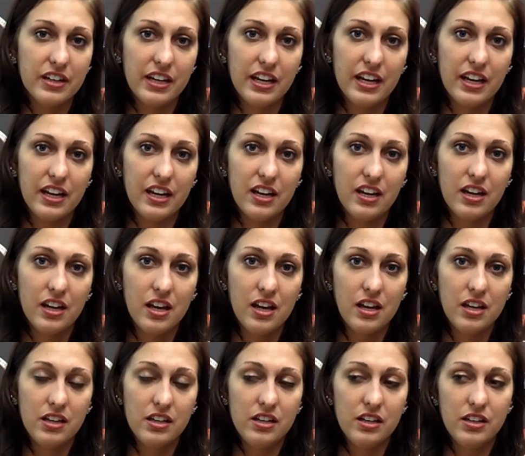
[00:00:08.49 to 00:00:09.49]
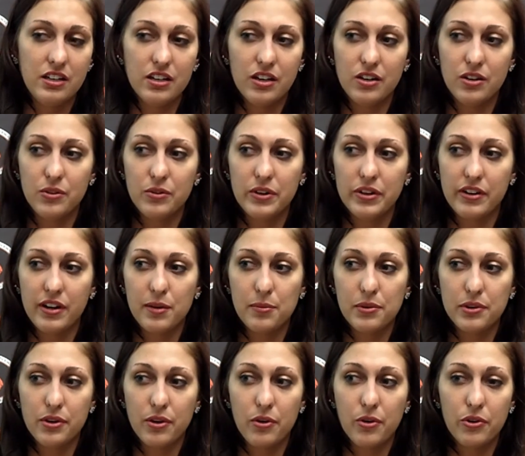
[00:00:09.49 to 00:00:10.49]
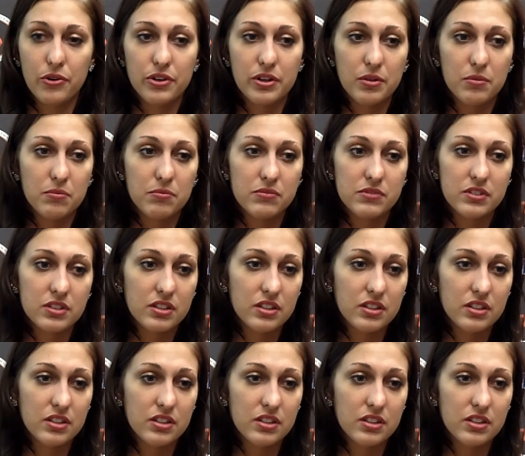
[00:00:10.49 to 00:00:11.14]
Again, you know, we were able to hold them